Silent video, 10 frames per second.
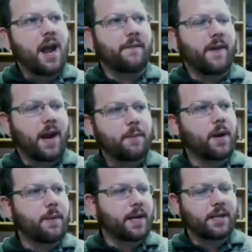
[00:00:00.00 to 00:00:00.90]
if
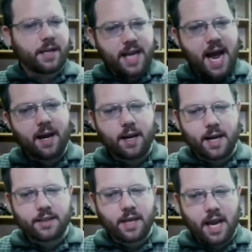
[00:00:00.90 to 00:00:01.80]
anybody makes an attack
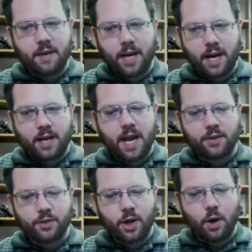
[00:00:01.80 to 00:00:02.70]
against an enemy in
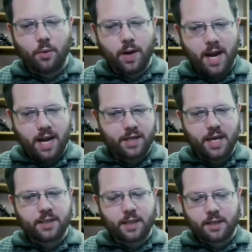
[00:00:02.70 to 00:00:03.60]
that zone and it
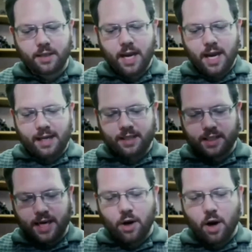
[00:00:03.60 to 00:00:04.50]
doesn't
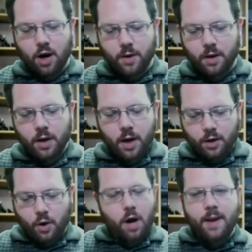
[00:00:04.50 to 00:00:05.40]
exceed armor,
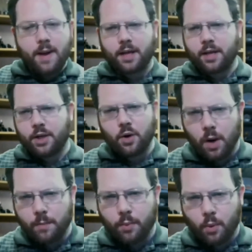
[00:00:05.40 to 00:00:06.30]
you automatically do
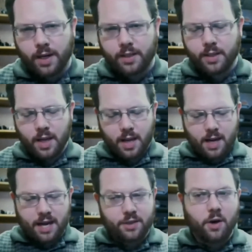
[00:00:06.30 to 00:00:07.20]
1 point.
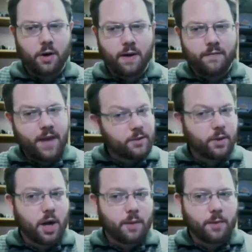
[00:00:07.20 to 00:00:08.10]
Mm-hmm. And so if that's what
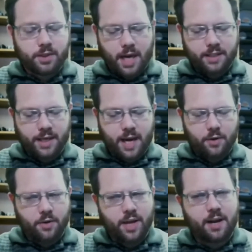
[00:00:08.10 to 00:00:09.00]
you're talking about, Chance
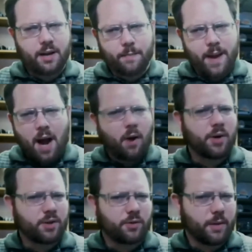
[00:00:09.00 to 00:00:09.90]
Encounter, then the
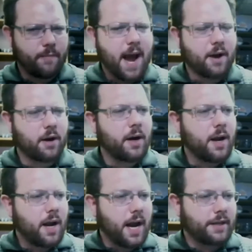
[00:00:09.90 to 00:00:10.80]
POW doesn't really matter.
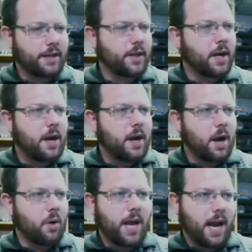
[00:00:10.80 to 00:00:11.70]
It's
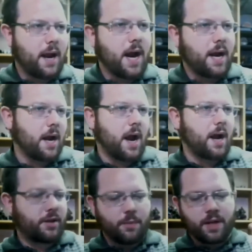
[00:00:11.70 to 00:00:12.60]
okay.
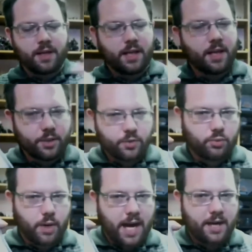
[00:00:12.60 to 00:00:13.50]
Something's in this
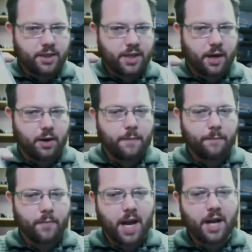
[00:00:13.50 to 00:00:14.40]
range here.
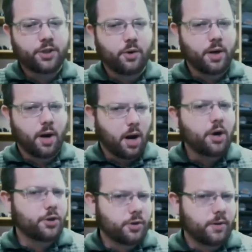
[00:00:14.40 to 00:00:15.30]
I shoot an
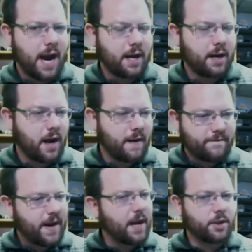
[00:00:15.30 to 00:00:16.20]
archer at it. I
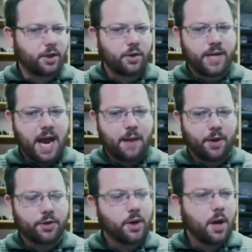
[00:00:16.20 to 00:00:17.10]
fail to do
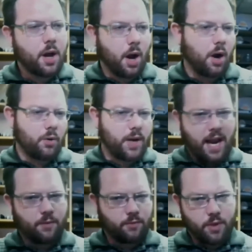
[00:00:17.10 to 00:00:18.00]
damage. Oh,
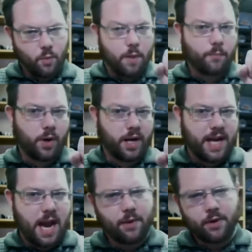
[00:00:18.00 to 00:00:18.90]
okay, then 1 point
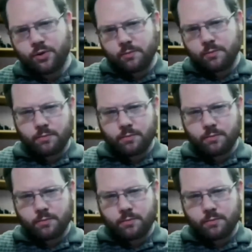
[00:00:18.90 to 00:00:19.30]
of damage,